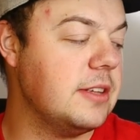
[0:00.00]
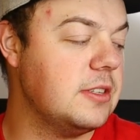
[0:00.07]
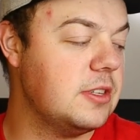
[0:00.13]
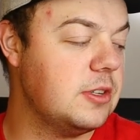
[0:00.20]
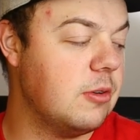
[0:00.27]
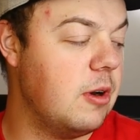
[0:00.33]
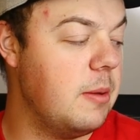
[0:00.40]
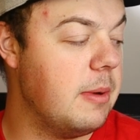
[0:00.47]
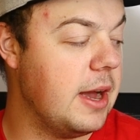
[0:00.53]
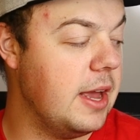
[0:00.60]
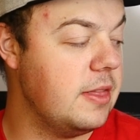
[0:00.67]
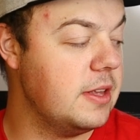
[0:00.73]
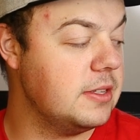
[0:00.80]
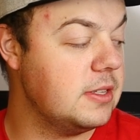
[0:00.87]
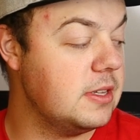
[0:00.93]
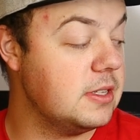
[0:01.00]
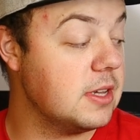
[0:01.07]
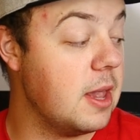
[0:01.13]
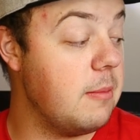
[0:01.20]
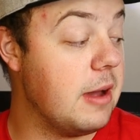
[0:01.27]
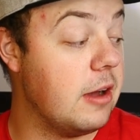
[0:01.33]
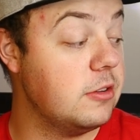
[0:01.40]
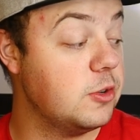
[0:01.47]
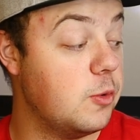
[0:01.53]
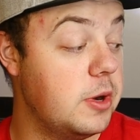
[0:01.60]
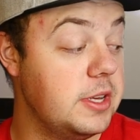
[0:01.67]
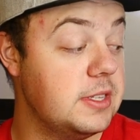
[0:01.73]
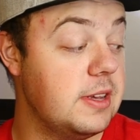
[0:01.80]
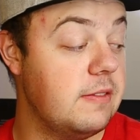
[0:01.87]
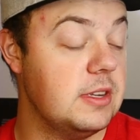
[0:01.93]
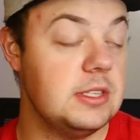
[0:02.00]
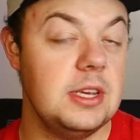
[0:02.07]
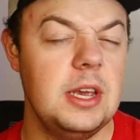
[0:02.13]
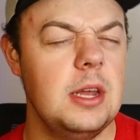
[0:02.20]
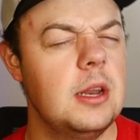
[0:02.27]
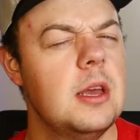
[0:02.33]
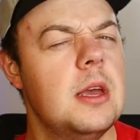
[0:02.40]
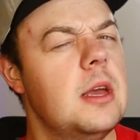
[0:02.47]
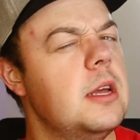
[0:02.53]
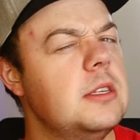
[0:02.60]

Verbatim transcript: has a story behind this. This came out in 2017,